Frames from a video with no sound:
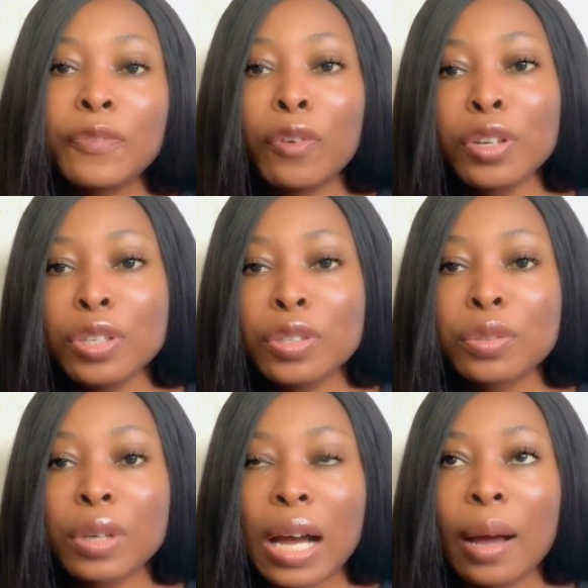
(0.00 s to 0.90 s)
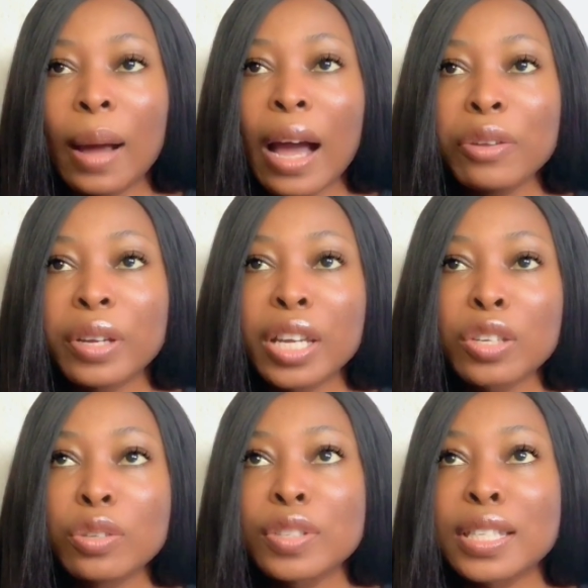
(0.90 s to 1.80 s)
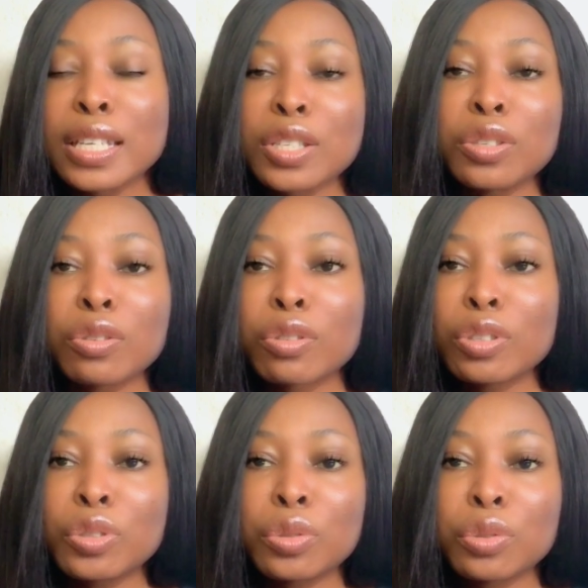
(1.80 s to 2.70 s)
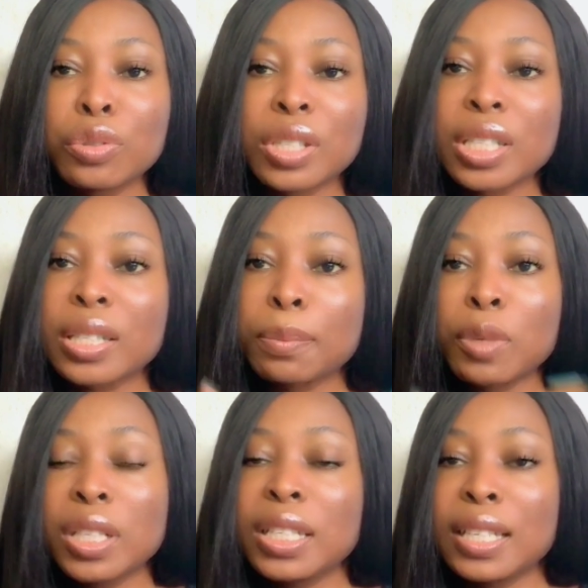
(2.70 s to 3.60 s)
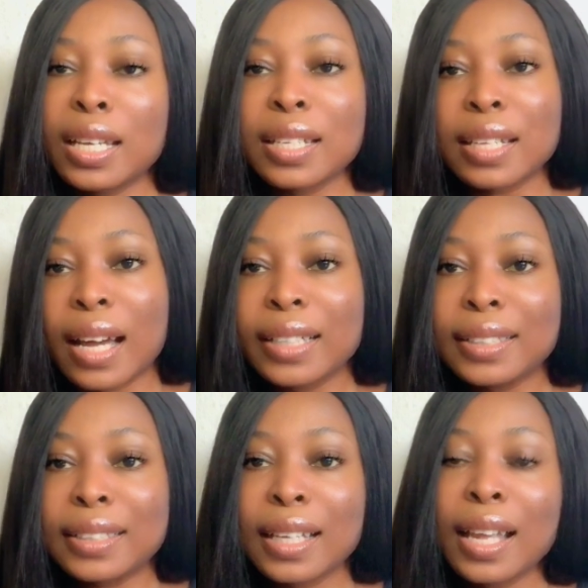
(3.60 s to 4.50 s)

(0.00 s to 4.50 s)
For you to how you can use this, you're going to use it morning and night.